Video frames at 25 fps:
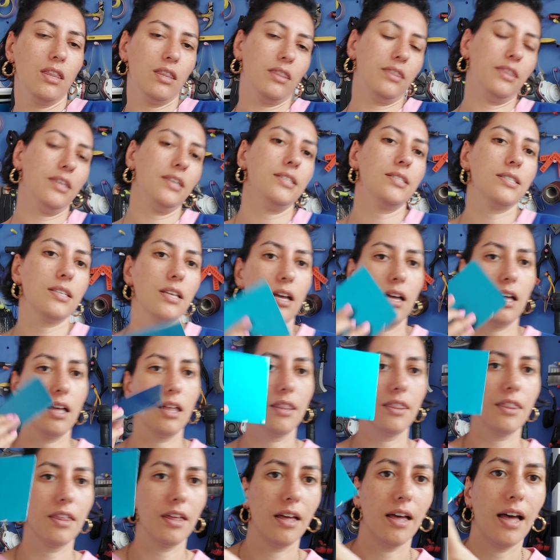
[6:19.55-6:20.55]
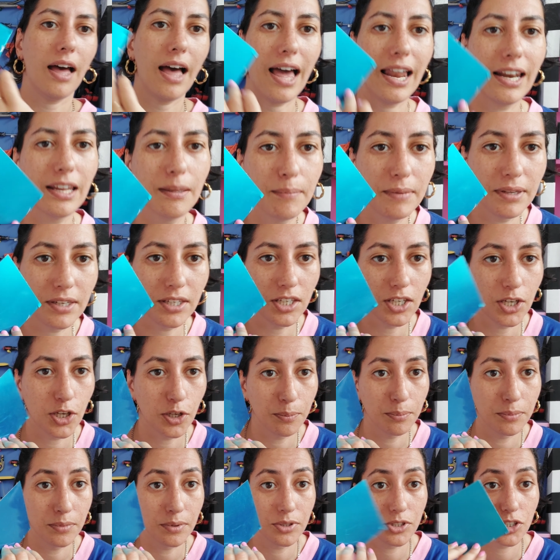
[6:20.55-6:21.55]
These are the
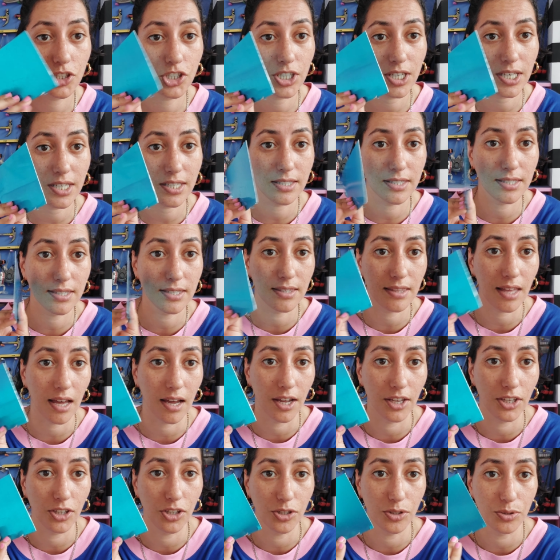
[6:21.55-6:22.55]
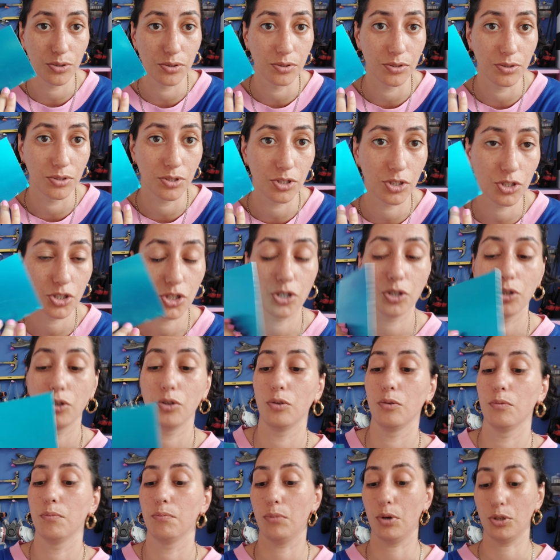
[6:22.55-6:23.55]
aluminium sheets that I use
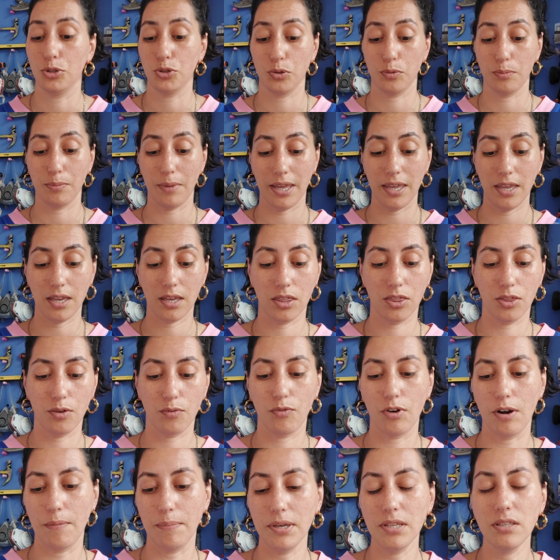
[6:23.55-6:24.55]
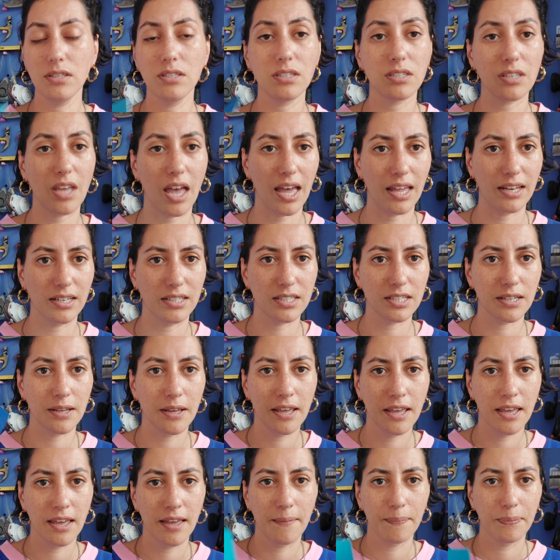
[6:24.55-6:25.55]
to model make the ribbons, and
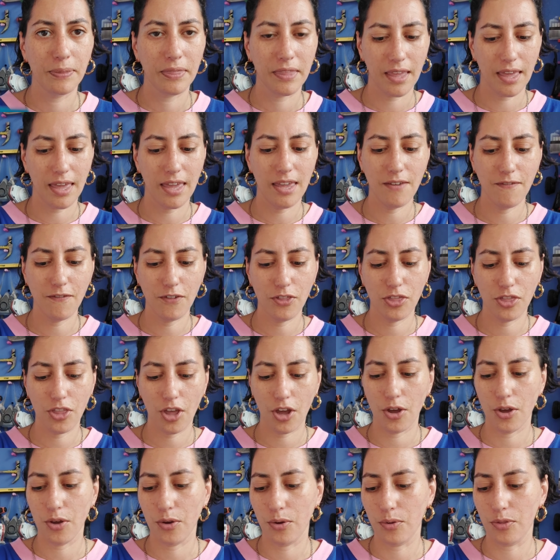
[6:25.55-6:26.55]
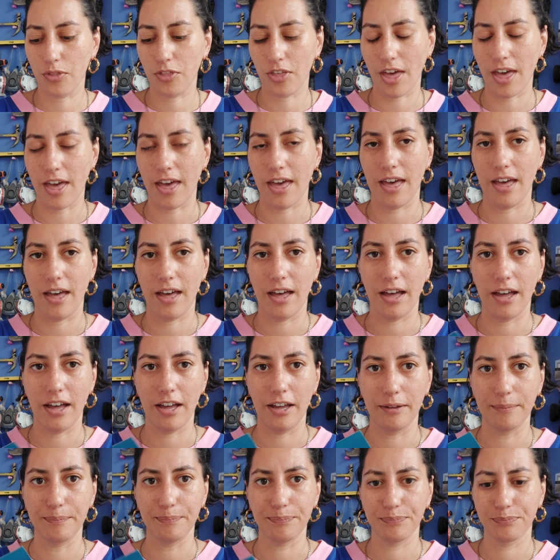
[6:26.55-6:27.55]
even though
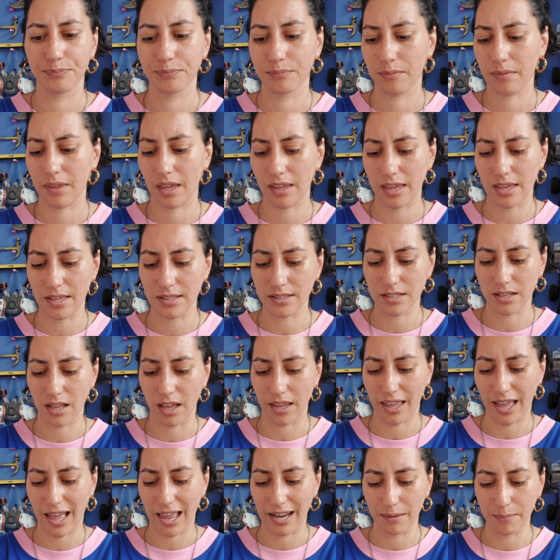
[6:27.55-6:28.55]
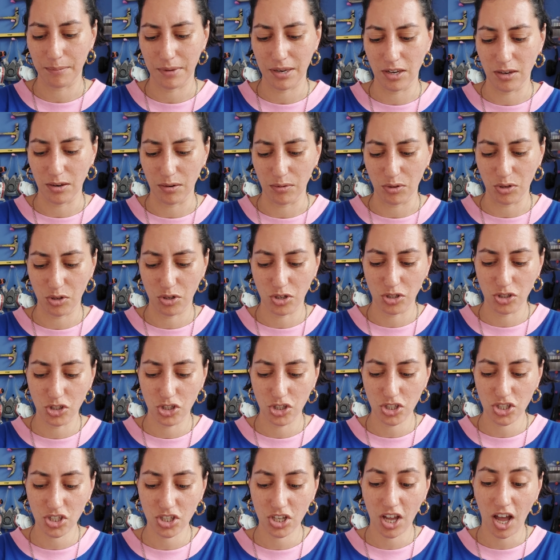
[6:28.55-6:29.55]
they're it's like aluminium, you can
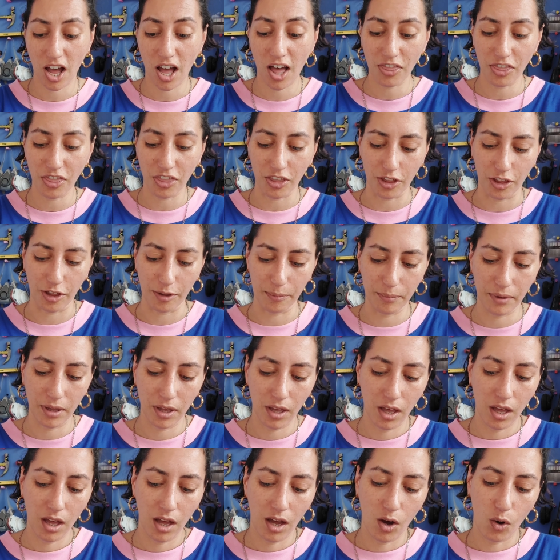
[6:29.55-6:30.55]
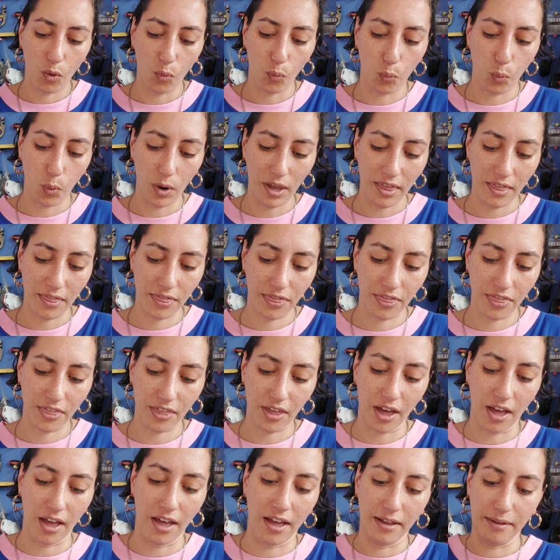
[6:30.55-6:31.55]
just cut them with
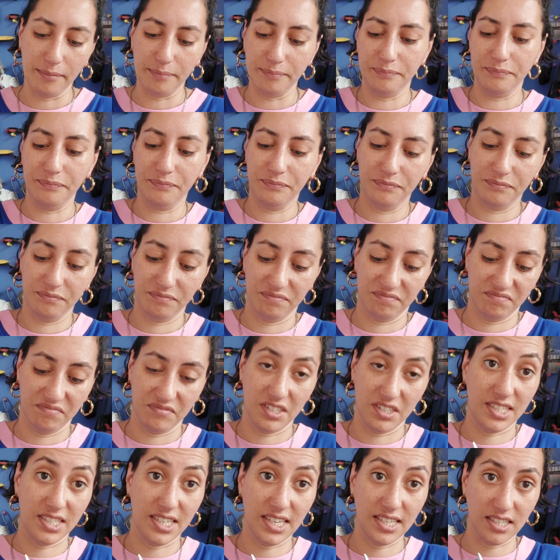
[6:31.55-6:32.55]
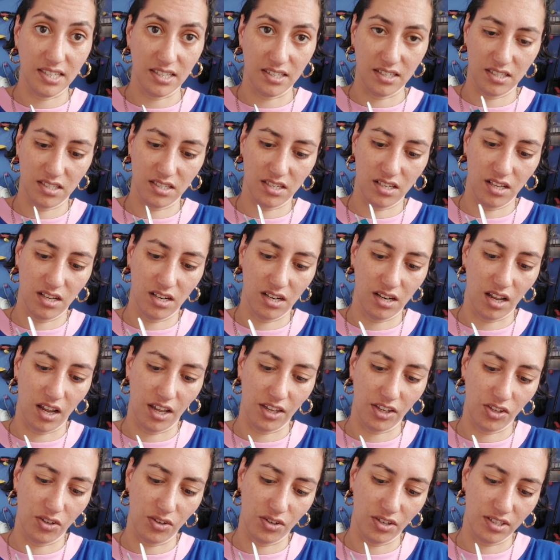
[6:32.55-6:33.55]
scissors,
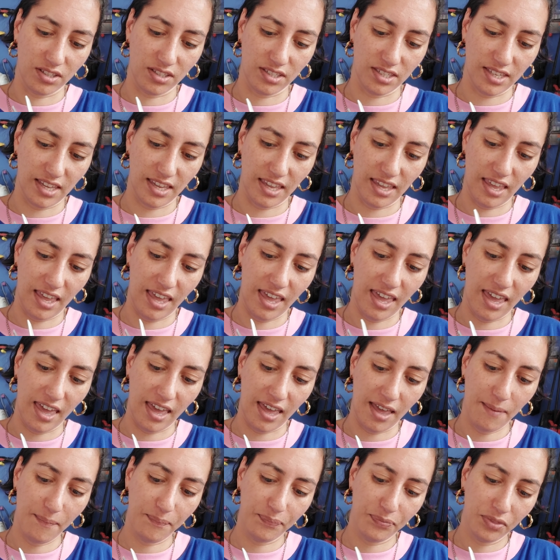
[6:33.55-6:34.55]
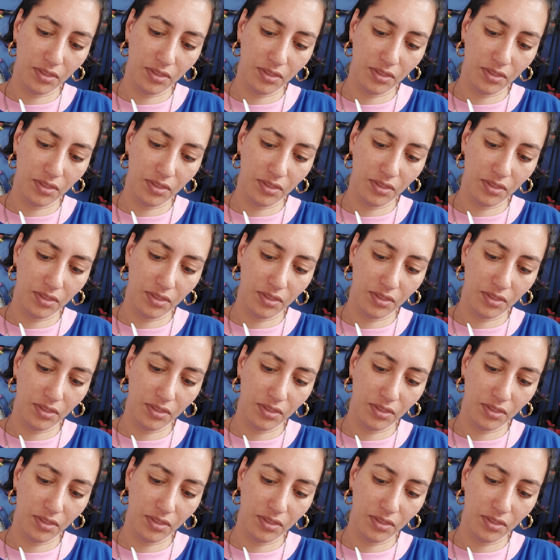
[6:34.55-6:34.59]
like you can see here.